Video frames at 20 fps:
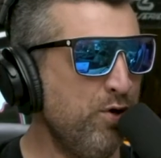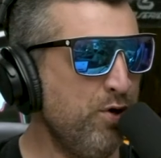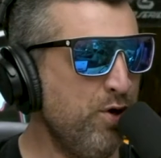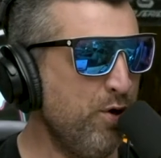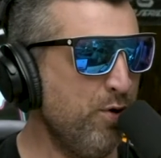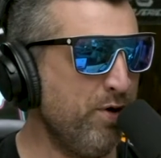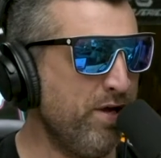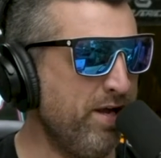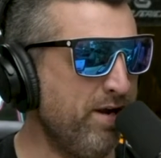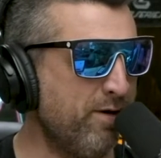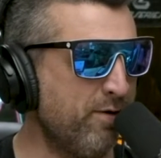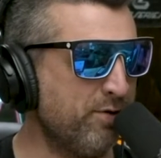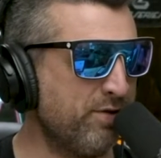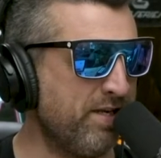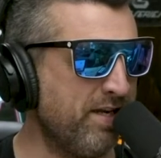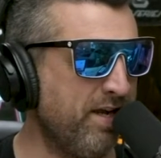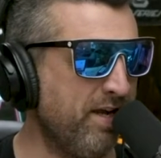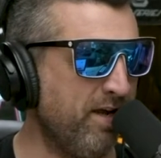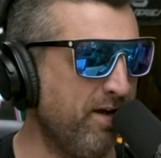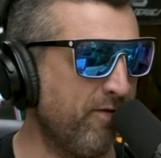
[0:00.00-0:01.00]
New
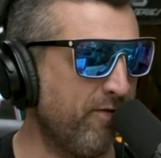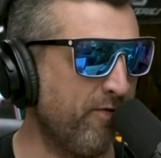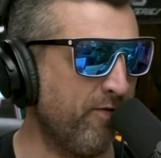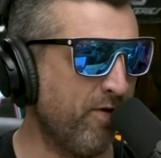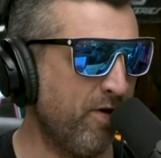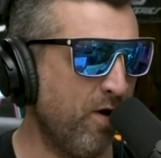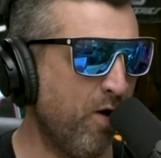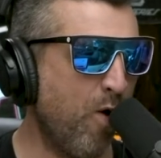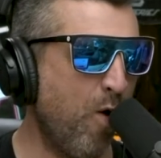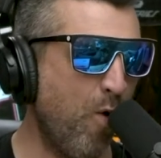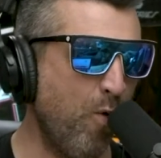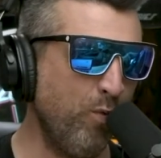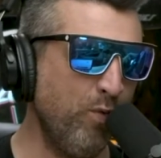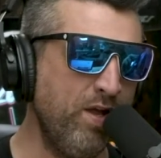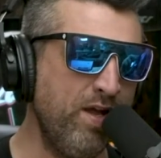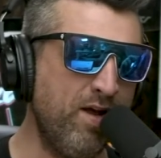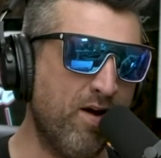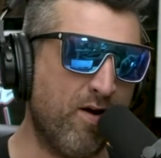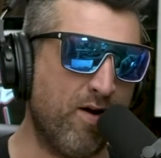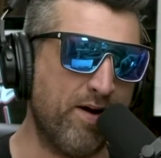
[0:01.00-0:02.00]
Year's Eve,
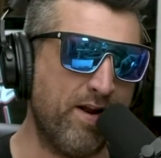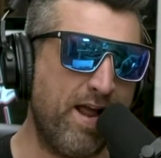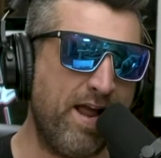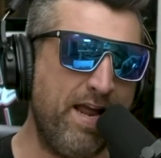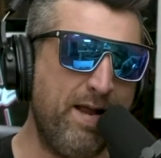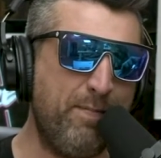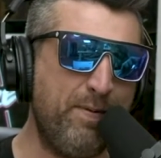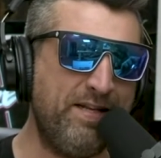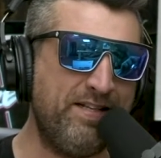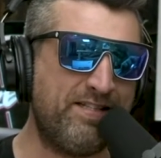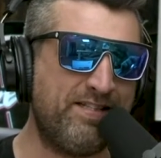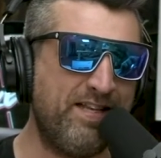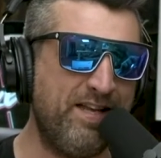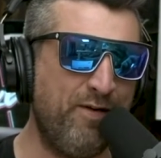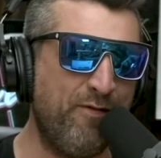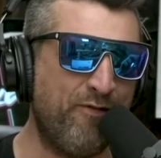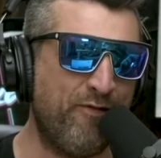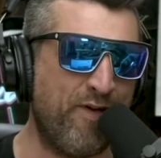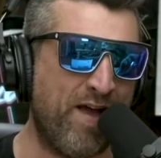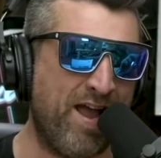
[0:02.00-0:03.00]
only on ABC